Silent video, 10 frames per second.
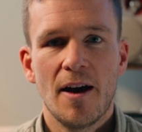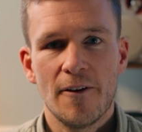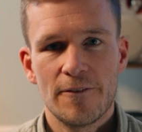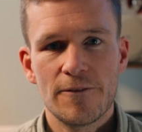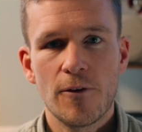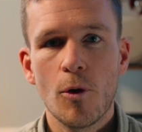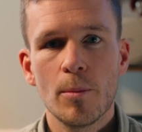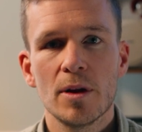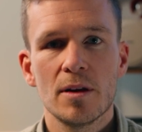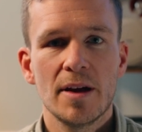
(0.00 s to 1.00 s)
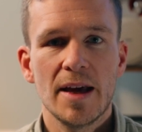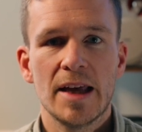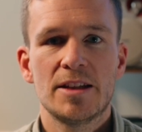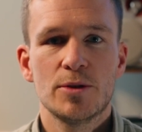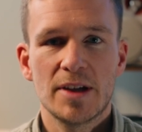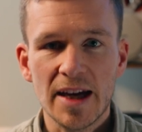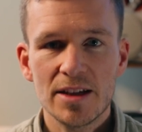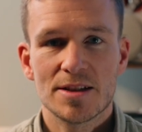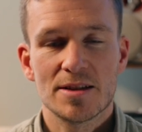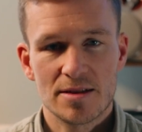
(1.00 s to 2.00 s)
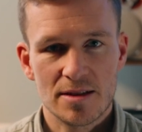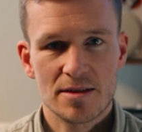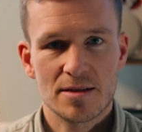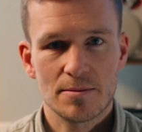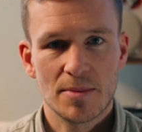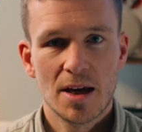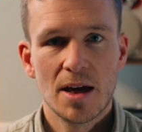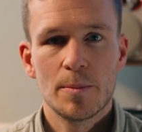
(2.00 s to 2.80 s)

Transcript: a formal education system